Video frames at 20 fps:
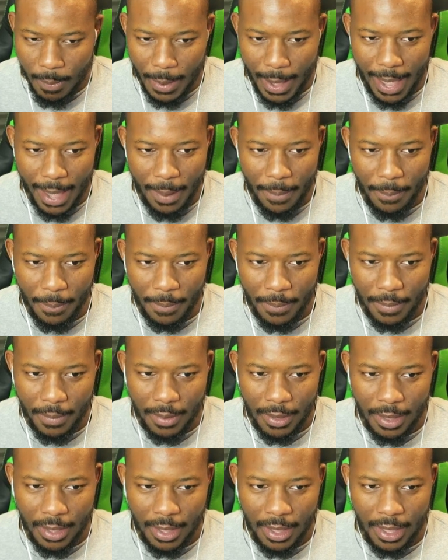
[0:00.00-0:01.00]
Bam.
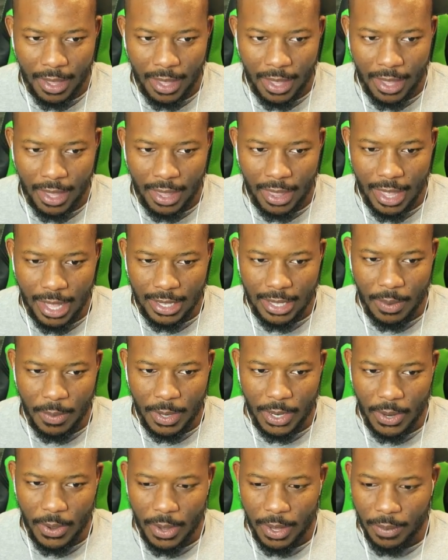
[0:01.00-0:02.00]
That's how
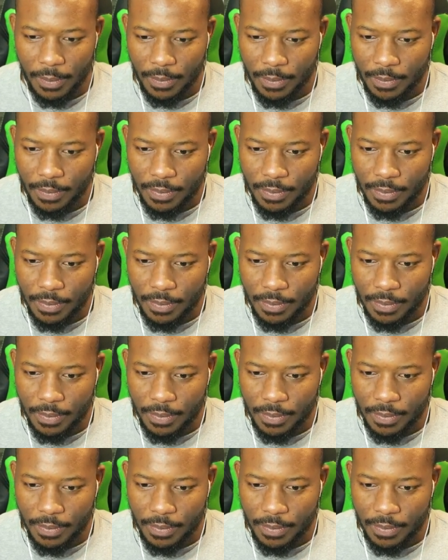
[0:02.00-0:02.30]
we do it.